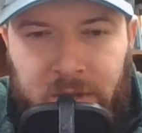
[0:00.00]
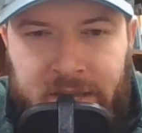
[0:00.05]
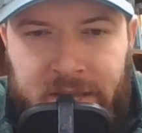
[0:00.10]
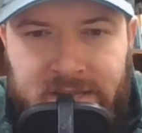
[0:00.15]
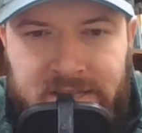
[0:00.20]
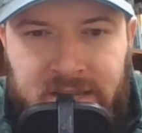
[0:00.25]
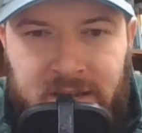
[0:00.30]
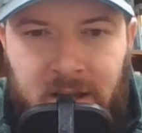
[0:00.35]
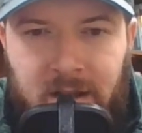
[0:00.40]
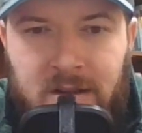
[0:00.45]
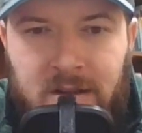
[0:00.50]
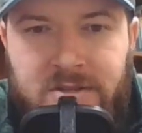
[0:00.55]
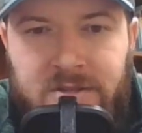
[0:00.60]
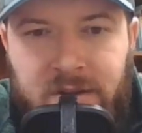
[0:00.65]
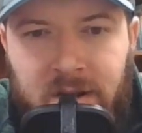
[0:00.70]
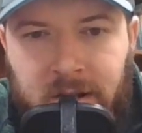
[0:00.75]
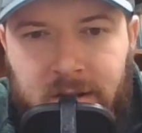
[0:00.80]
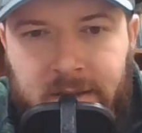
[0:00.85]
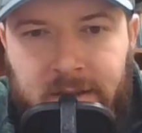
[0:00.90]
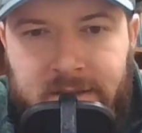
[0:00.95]
his
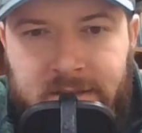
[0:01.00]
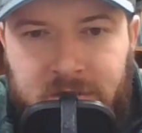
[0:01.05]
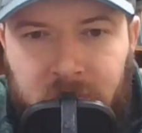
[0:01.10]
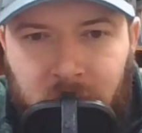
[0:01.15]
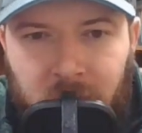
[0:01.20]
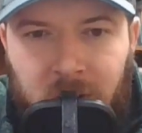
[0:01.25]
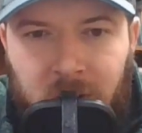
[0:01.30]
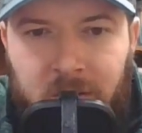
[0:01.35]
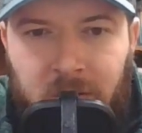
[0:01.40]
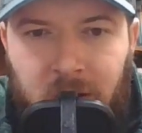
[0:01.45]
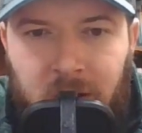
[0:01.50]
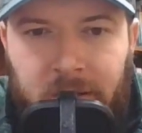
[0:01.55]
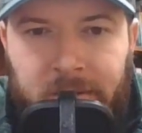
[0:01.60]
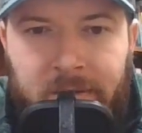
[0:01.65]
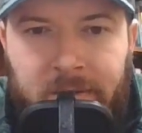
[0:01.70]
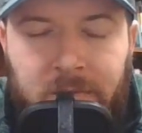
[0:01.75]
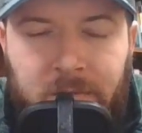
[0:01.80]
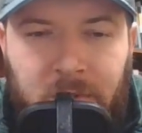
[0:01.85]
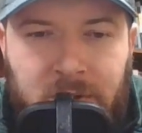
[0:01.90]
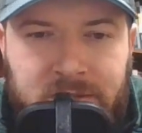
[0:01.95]
construct is to work
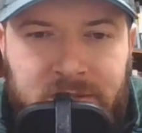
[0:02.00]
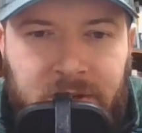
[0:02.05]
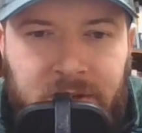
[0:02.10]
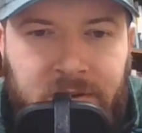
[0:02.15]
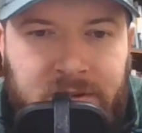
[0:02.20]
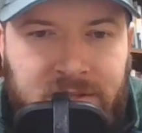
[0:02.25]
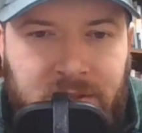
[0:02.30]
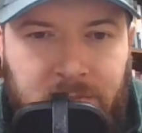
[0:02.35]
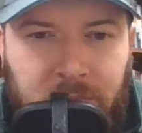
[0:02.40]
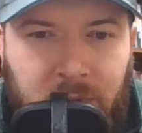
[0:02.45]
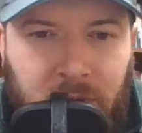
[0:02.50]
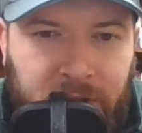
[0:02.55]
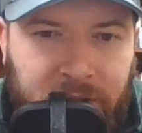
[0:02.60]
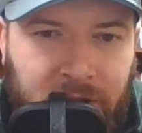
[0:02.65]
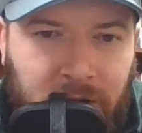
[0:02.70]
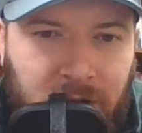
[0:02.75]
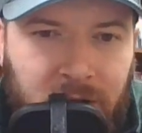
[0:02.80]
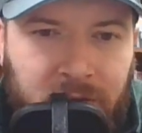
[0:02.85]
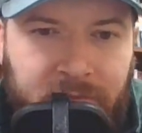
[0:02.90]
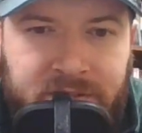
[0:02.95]
on what's known as the
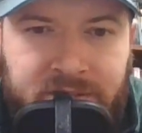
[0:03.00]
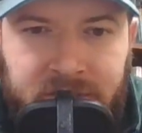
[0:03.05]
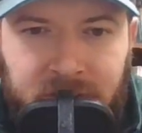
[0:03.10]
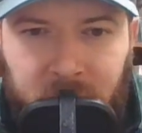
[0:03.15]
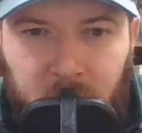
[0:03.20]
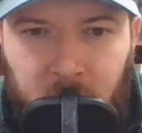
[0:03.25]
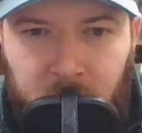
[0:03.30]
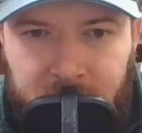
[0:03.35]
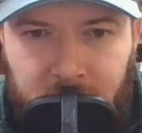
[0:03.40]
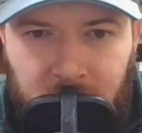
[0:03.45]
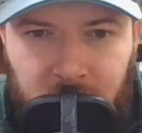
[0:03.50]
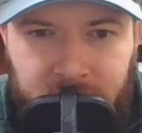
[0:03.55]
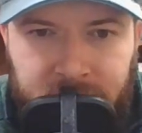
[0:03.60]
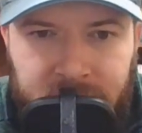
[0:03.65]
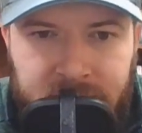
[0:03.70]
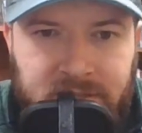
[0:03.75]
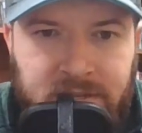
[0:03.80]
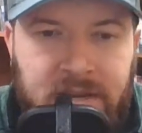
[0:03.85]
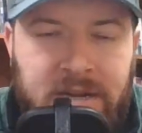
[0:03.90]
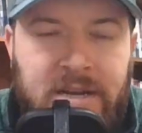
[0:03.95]
barley harvest and the wheat
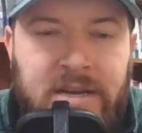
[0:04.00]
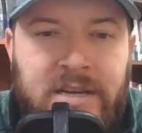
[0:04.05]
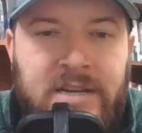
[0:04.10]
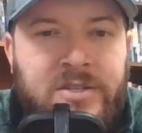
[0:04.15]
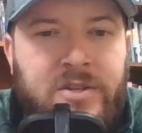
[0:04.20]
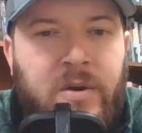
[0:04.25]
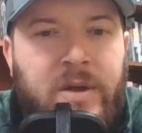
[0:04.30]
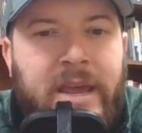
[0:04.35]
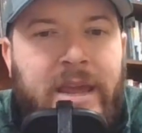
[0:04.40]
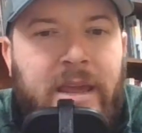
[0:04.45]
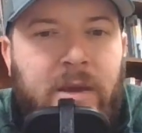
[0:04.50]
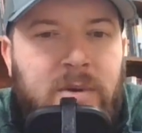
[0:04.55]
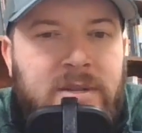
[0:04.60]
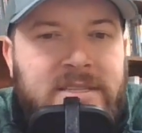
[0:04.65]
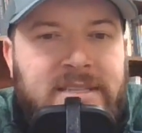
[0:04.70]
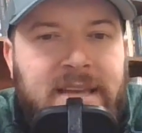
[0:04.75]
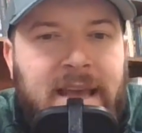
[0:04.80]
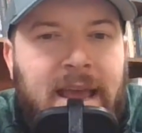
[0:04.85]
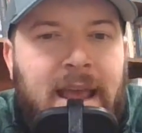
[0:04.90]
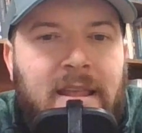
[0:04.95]
harvest. So he
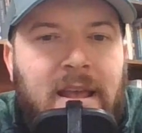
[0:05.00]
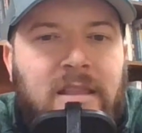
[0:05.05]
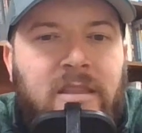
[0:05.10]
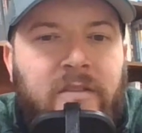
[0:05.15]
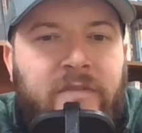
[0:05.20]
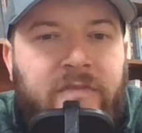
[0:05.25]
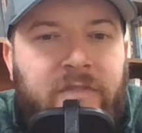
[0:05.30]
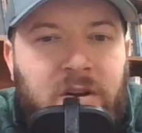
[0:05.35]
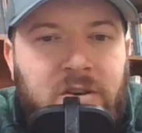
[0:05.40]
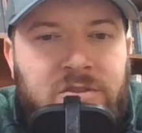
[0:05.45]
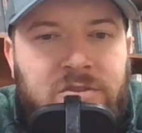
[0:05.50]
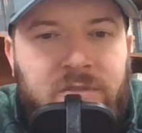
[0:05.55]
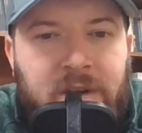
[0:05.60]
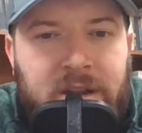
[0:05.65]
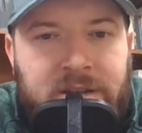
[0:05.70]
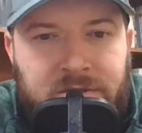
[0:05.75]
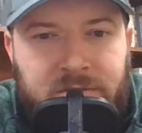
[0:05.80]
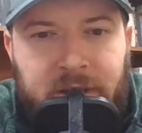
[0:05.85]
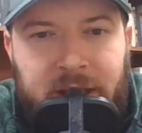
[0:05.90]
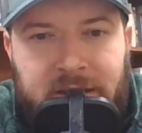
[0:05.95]
would say that the first
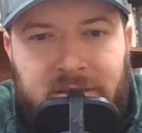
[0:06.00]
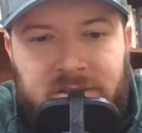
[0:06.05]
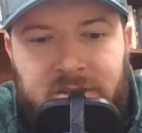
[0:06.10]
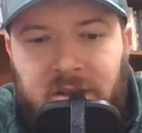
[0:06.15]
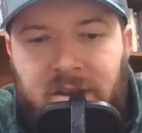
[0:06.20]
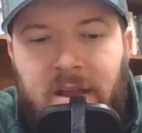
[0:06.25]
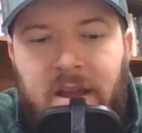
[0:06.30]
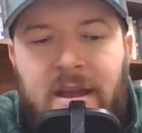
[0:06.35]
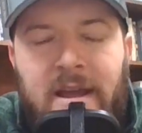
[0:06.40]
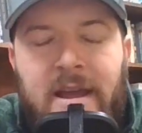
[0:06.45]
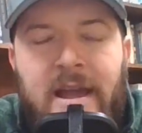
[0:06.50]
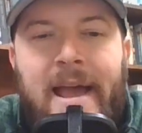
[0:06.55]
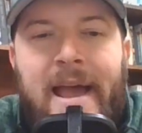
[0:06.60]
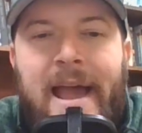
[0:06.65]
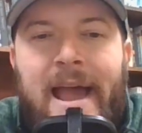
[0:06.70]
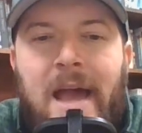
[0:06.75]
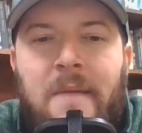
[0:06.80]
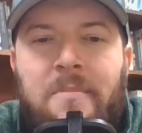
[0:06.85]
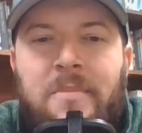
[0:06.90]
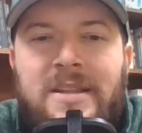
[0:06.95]
resurrection
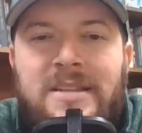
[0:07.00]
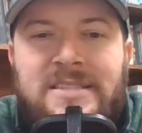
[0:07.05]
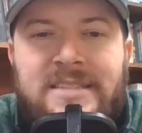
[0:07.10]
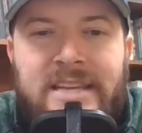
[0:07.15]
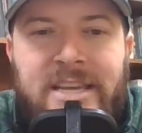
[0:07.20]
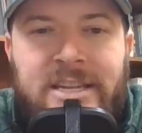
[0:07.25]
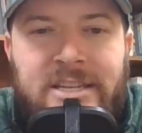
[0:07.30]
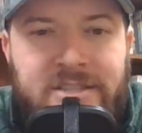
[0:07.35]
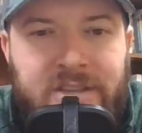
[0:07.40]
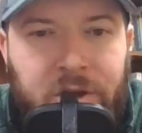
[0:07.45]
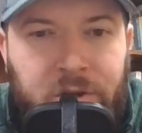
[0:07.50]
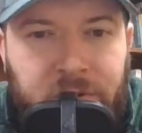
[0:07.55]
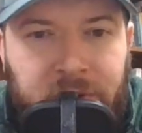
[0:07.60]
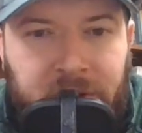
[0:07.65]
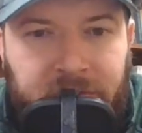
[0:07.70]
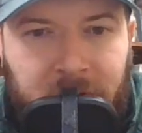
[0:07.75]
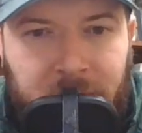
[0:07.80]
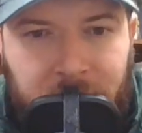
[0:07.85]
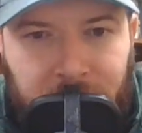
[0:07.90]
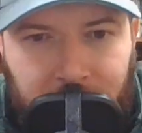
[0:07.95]
happens in two
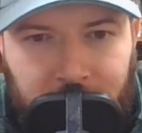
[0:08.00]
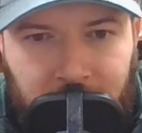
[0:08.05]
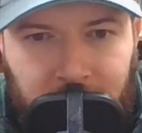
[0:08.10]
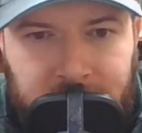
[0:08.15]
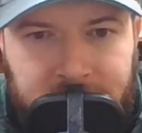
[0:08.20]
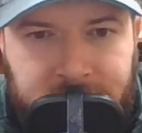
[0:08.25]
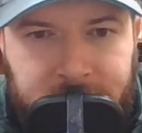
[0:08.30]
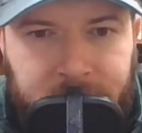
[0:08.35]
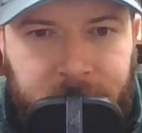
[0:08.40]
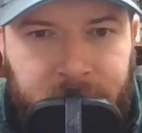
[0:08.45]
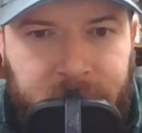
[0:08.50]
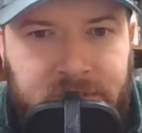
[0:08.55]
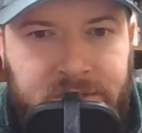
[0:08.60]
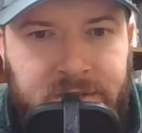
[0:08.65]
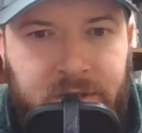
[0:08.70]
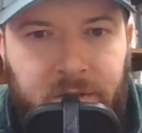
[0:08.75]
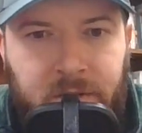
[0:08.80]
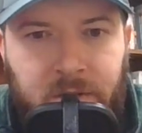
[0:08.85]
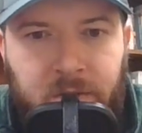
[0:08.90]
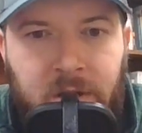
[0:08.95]
different parts.
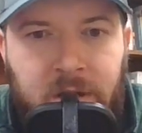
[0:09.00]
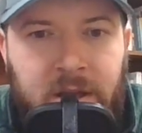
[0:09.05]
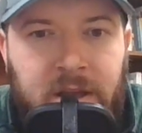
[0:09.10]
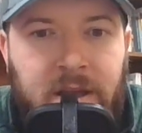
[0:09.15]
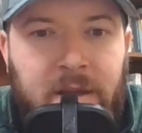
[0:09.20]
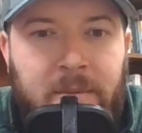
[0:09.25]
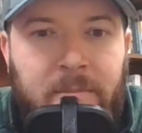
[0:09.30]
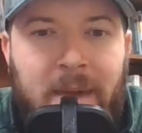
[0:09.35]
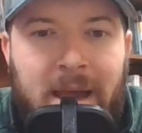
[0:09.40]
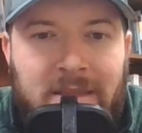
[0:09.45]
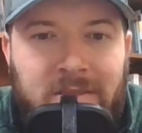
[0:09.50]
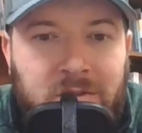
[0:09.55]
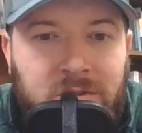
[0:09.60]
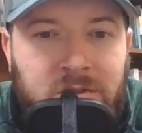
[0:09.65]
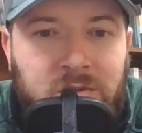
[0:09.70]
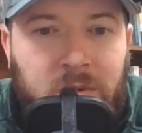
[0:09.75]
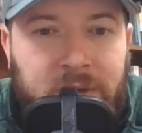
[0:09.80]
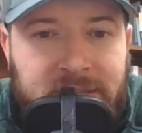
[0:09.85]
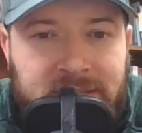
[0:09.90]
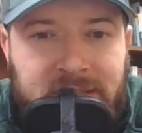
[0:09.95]
So Matthew
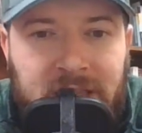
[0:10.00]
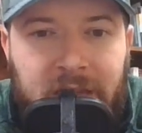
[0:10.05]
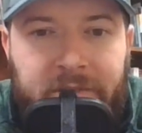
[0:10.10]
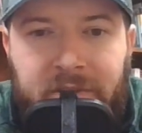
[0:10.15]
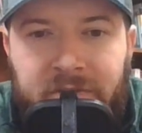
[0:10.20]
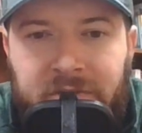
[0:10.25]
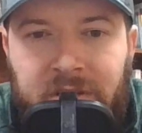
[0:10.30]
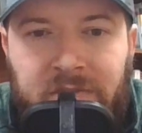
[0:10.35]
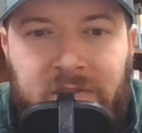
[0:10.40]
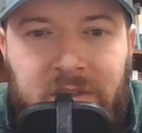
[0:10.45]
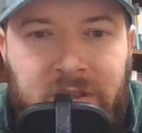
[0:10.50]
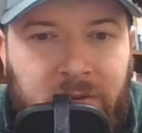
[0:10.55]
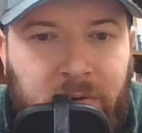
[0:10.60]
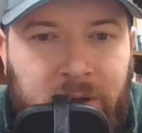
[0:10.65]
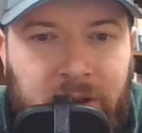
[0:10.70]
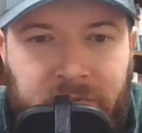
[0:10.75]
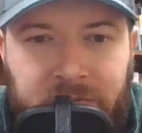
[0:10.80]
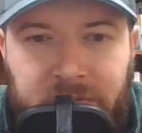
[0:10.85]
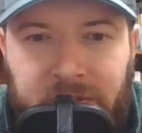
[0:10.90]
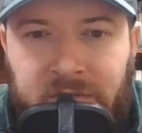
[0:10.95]

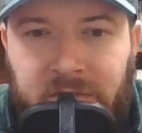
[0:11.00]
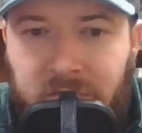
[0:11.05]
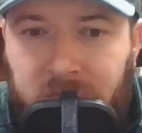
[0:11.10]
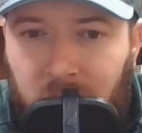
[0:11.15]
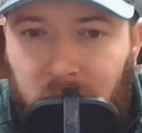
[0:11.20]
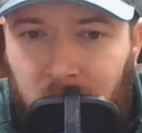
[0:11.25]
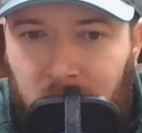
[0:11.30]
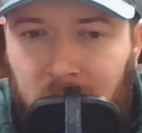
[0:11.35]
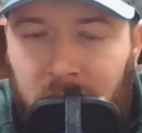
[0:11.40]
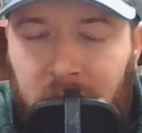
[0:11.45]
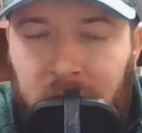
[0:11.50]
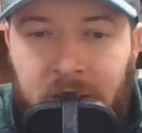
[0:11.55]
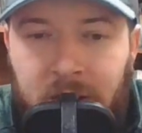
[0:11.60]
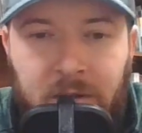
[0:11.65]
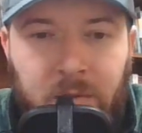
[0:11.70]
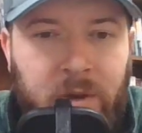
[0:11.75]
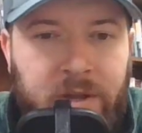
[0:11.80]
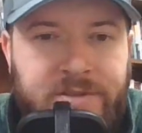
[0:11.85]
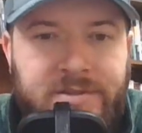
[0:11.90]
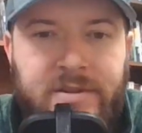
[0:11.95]
27:53 to 54,
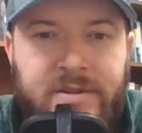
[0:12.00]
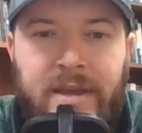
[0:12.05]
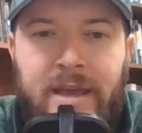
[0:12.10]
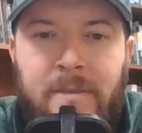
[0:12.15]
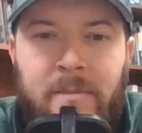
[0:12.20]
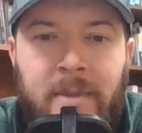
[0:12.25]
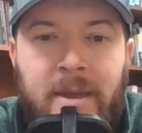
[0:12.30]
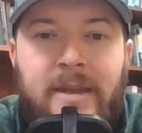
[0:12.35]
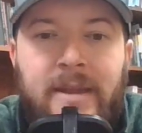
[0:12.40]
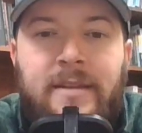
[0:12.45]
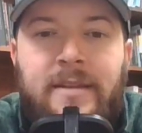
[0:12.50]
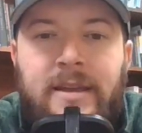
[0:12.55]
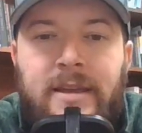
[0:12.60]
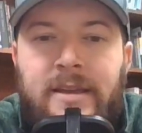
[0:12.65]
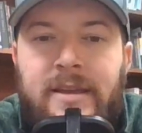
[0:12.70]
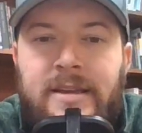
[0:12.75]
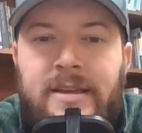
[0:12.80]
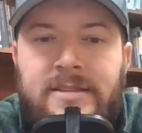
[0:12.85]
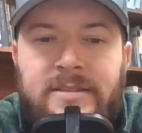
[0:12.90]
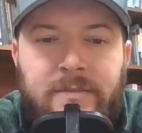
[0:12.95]
which
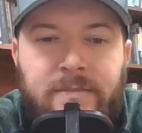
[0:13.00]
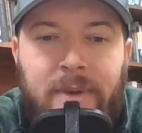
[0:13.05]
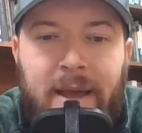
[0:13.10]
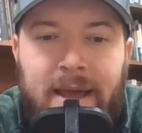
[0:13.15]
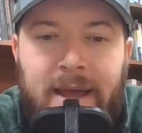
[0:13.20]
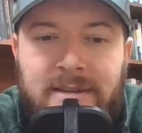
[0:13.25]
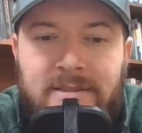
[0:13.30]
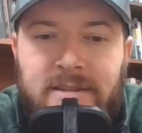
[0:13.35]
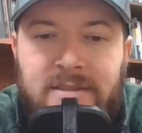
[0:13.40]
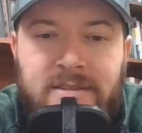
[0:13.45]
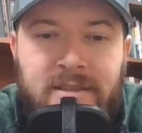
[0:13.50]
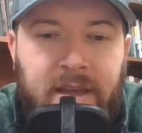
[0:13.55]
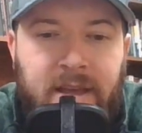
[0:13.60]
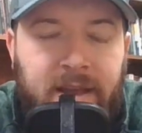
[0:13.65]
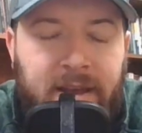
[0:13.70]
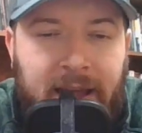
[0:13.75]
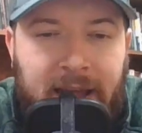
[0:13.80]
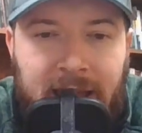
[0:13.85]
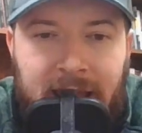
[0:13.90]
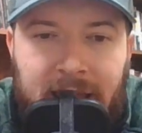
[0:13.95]
admittedly is a passage
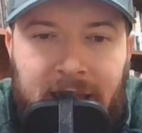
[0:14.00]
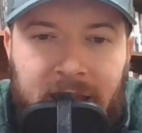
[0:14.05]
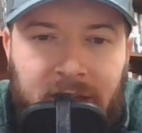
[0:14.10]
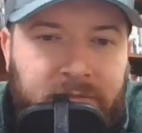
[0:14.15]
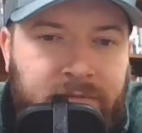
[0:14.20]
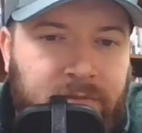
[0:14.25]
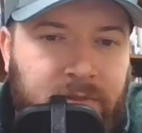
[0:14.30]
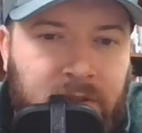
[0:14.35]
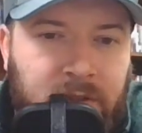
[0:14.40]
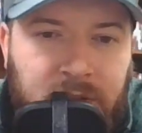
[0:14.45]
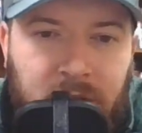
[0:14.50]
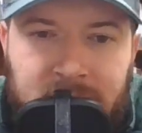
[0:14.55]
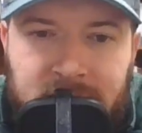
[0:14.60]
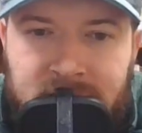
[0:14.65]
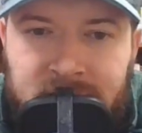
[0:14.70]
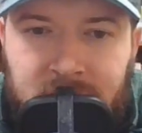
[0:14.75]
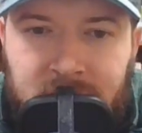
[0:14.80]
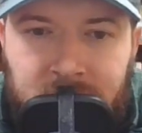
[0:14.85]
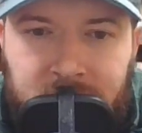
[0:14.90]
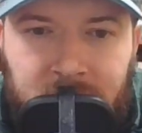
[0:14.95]
that I have a lot
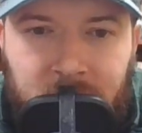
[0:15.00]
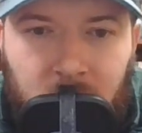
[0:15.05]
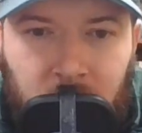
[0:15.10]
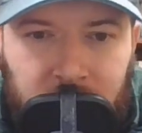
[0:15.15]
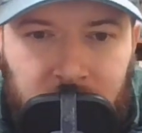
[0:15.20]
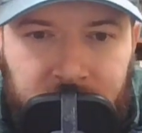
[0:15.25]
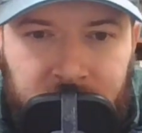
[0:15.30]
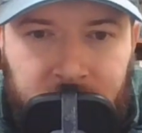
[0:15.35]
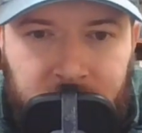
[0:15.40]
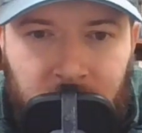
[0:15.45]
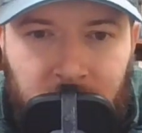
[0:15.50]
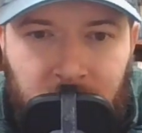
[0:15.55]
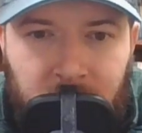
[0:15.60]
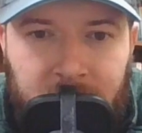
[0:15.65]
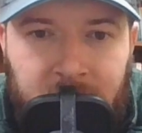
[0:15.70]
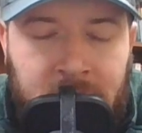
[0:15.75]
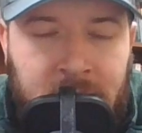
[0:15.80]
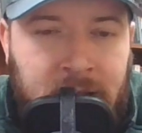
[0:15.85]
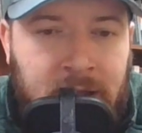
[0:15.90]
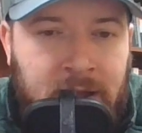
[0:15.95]
of study and work to do on.